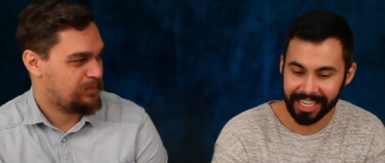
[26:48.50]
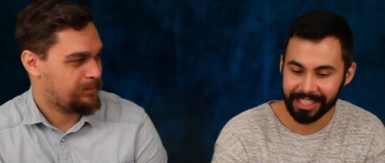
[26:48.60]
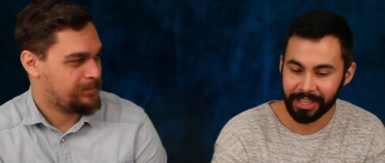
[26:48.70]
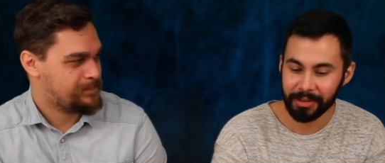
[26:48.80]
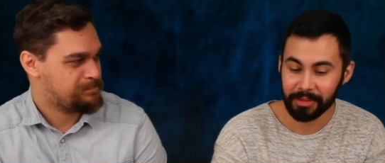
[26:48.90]

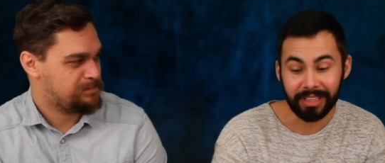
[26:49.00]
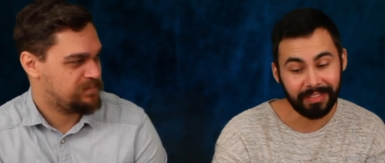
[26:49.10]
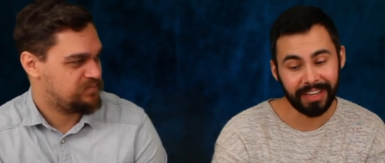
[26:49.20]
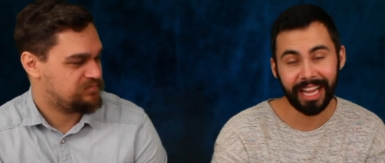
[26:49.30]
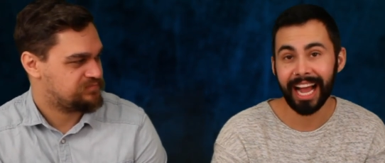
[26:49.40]
Speaker 1: and you know, it's really
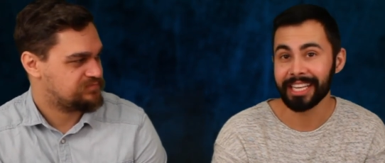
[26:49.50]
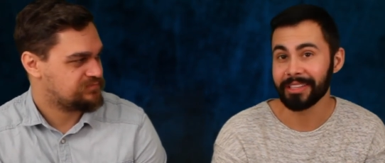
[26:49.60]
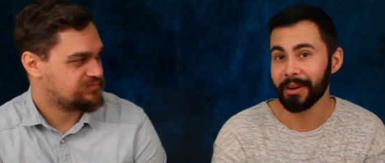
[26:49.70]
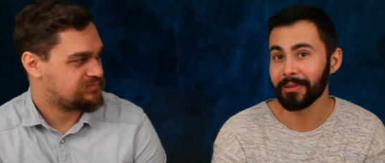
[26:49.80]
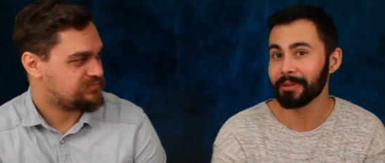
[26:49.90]
funny. I
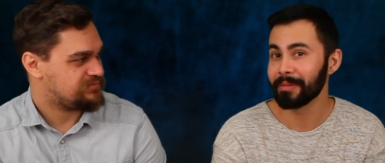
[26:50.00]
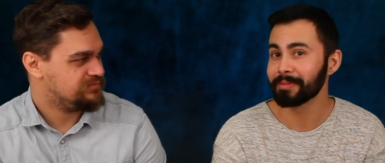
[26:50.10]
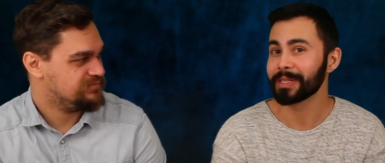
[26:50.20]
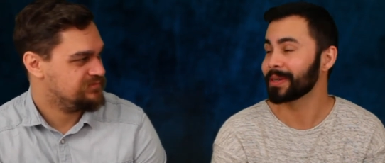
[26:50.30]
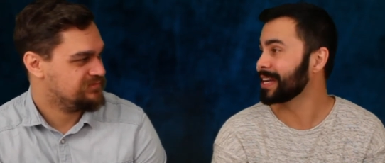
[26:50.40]
don't
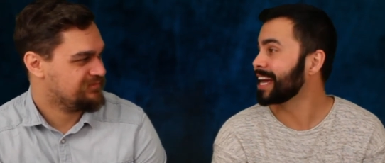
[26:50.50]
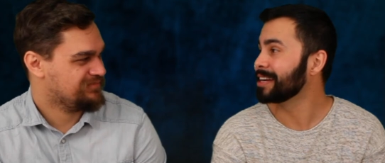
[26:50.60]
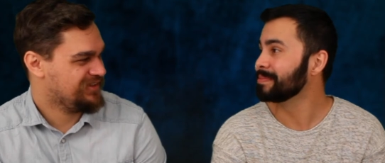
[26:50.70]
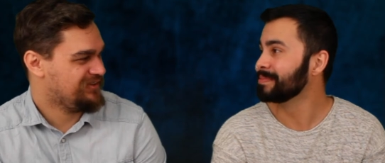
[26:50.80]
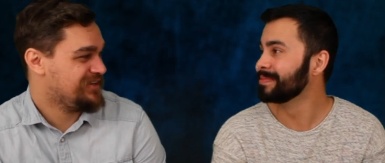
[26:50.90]
remember her
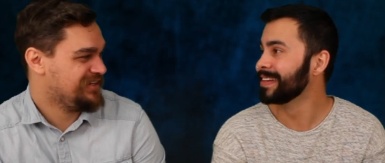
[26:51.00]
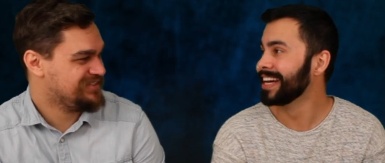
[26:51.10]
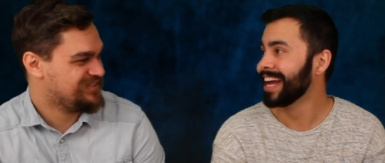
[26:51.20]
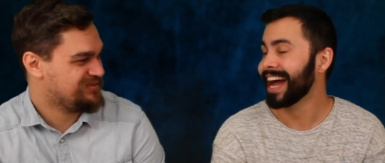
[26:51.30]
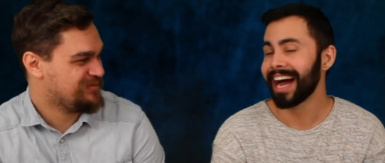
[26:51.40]
name. Okay,
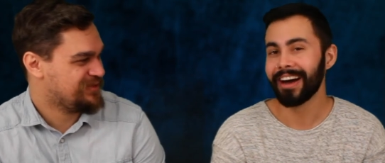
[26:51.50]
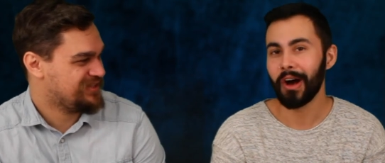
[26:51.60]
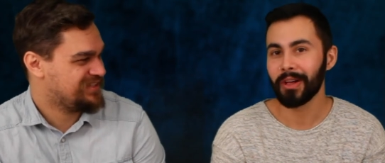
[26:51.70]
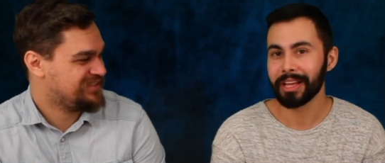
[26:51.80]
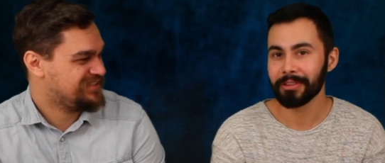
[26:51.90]
so we're
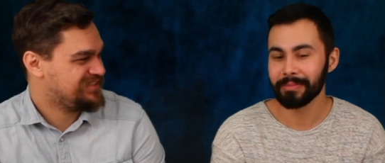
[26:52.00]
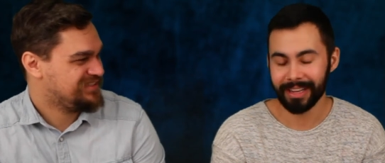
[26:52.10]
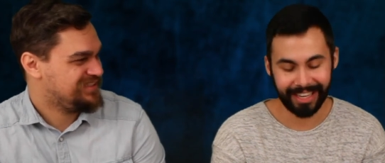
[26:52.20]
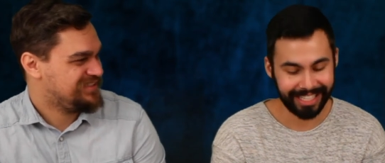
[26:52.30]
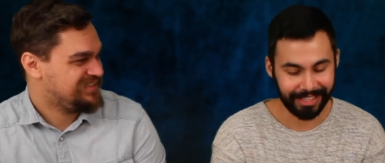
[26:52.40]
both. All I re-
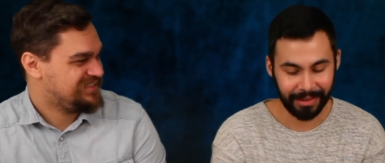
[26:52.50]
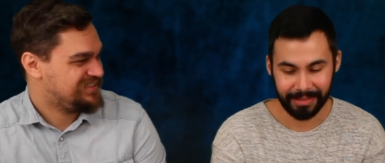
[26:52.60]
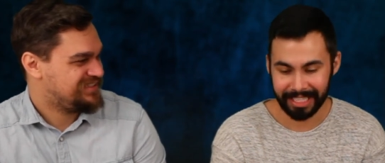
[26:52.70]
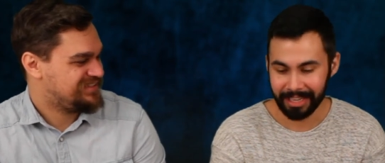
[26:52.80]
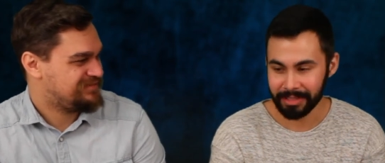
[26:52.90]
okay, so I
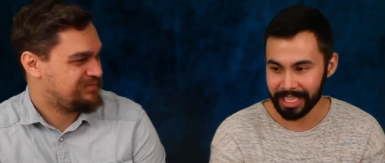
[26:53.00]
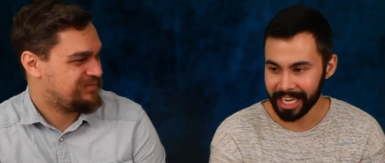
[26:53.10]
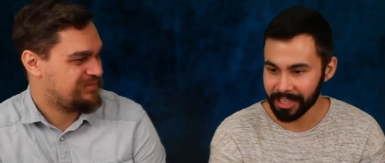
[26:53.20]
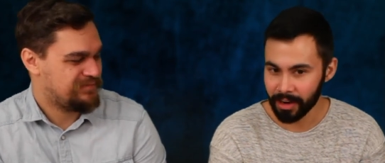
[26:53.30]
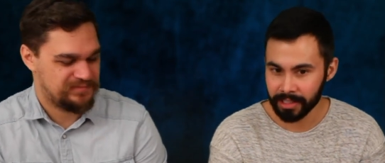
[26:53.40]
was it was in
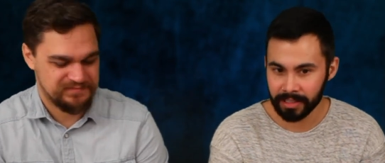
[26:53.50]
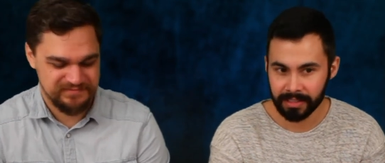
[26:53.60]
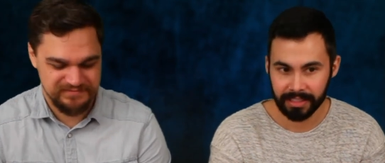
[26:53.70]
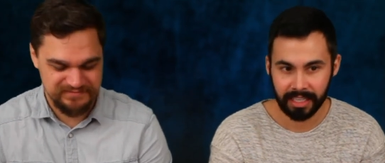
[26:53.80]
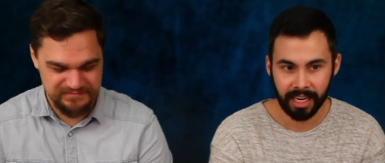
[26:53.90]

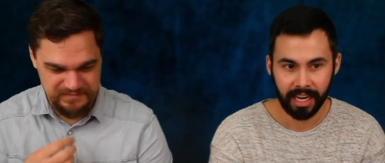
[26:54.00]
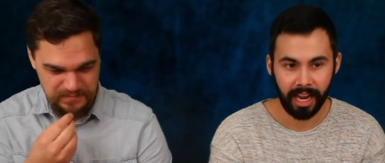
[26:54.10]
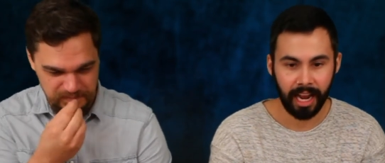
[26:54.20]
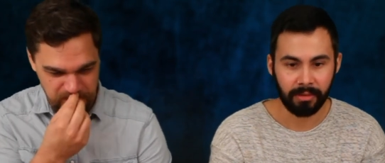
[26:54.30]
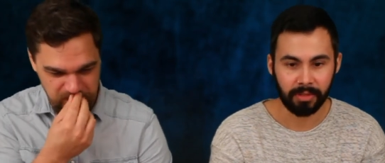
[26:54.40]
kindergarten,
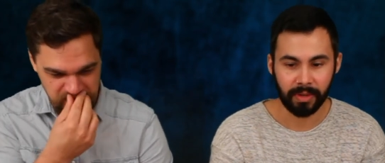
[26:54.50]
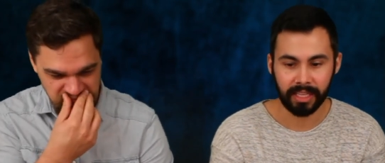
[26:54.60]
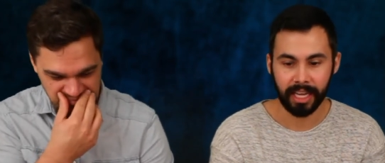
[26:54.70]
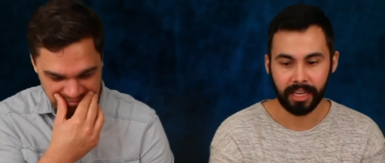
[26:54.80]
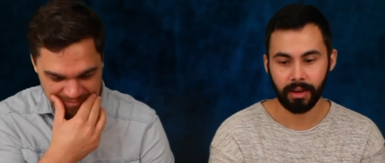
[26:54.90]
and it was
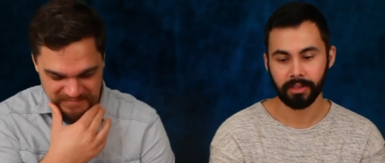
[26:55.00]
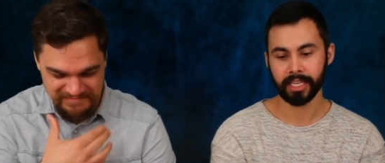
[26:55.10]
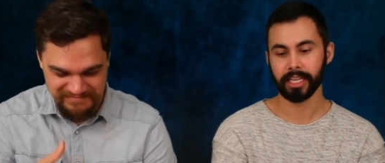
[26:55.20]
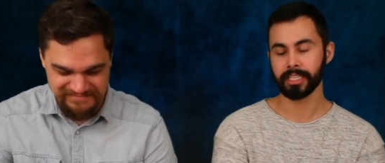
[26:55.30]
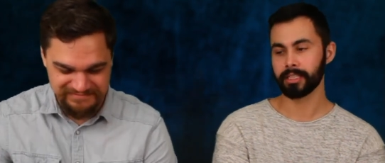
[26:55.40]
when like all the
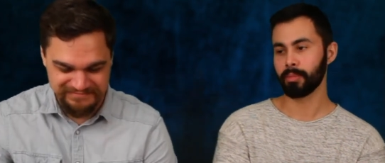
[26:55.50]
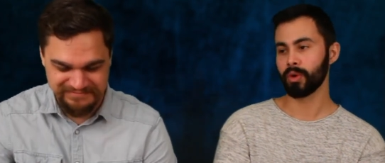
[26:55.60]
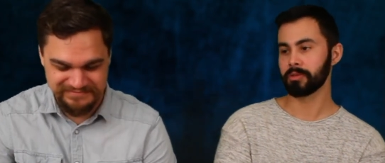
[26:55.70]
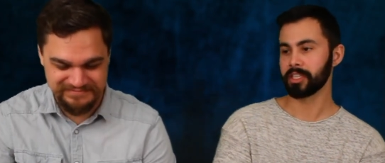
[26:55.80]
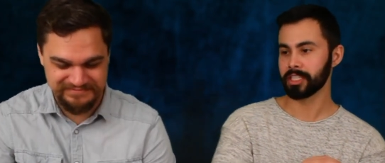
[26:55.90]
kids, the
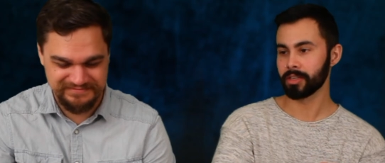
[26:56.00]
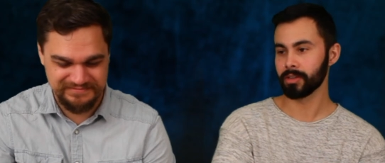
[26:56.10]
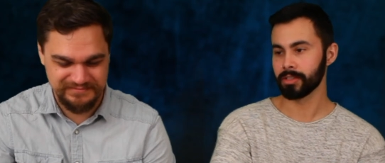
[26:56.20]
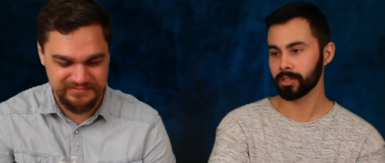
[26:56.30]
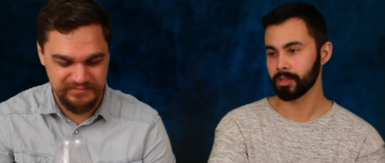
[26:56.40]
boys would chase the
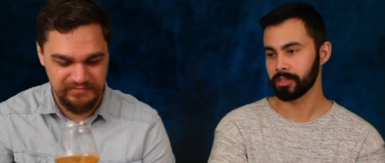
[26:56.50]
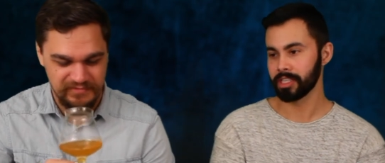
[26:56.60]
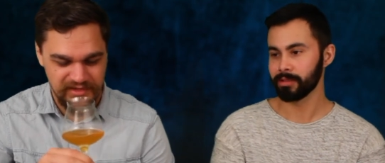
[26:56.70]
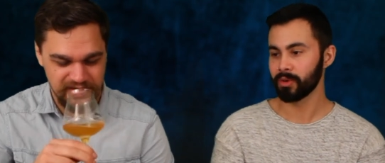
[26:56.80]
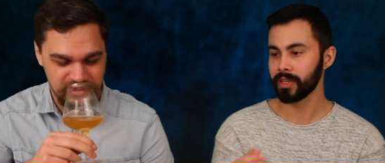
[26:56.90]
girls, the girls would
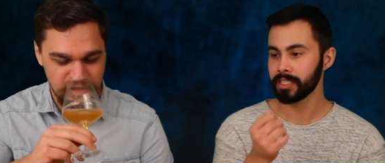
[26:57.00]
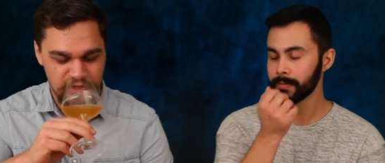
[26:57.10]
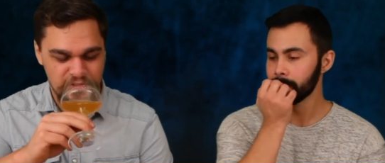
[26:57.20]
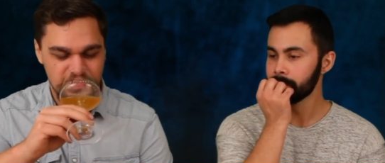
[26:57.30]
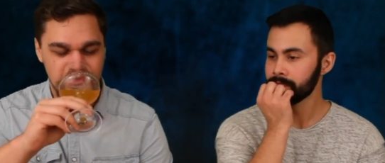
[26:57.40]
chase the
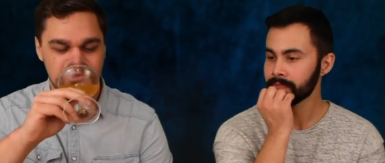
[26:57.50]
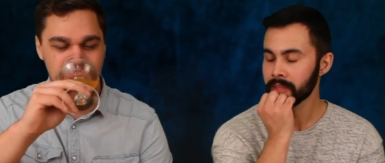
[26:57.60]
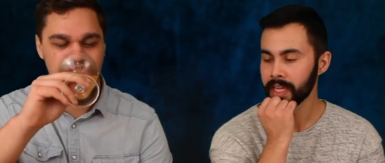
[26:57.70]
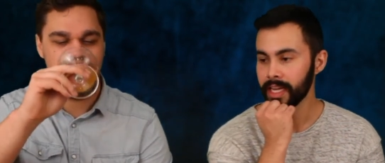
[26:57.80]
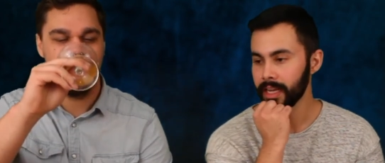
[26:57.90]
boys,
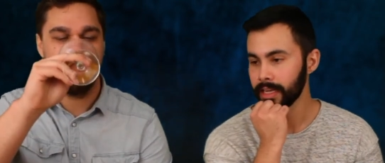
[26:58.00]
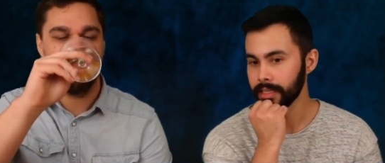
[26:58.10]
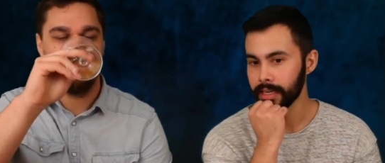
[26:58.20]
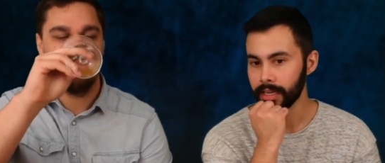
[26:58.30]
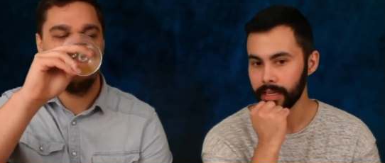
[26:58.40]

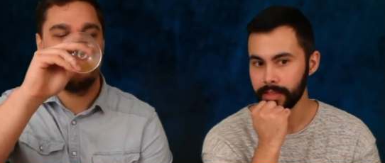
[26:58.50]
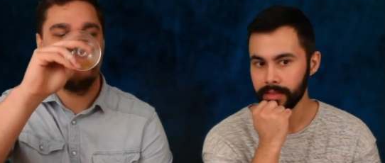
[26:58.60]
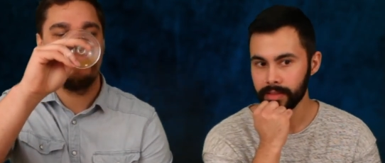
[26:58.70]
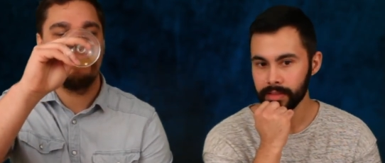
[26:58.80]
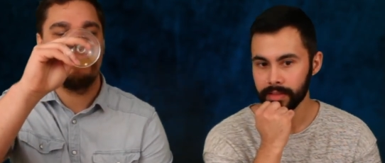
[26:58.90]
and uh,
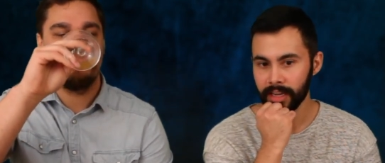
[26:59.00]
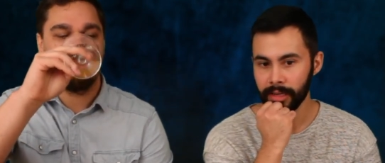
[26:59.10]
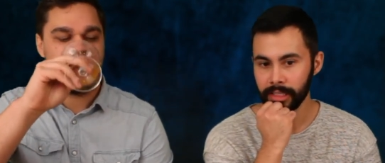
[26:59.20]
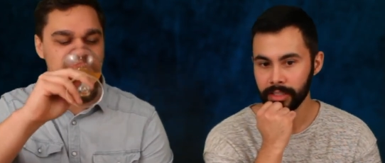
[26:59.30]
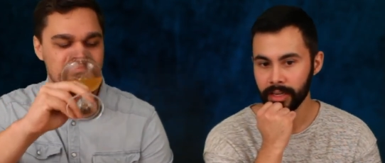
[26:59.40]

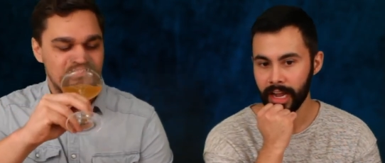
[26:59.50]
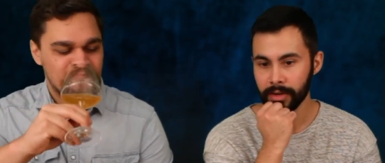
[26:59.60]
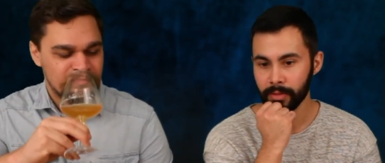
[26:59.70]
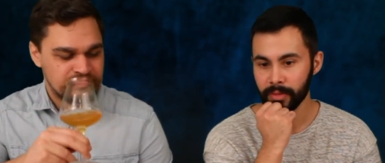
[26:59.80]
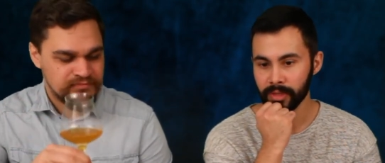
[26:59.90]
I I
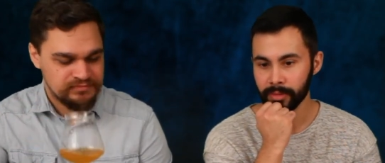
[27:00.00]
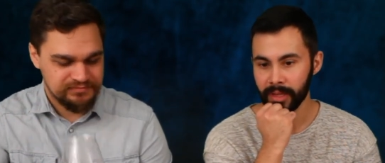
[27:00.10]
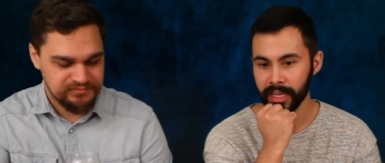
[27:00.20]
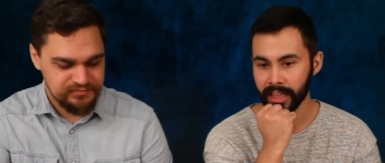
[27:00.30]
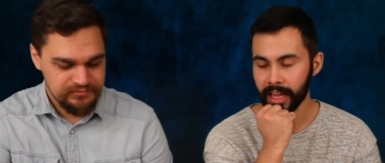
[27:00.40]
remember just
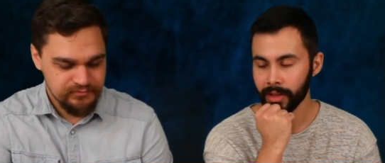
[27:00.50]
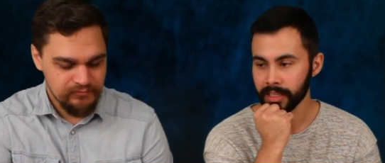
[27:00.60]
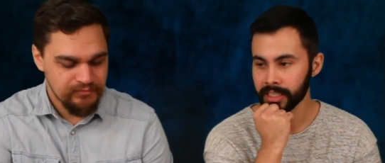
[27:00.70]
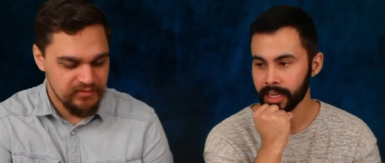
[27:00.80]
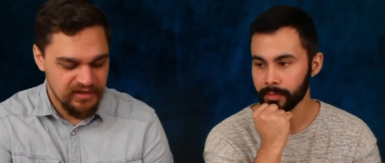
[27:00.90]
playing that all
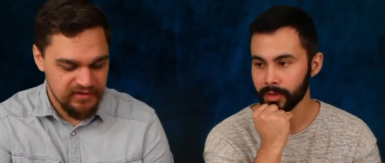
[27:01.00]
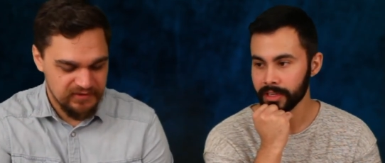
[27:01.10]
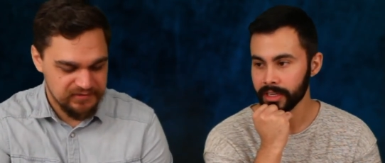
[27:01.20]
the time with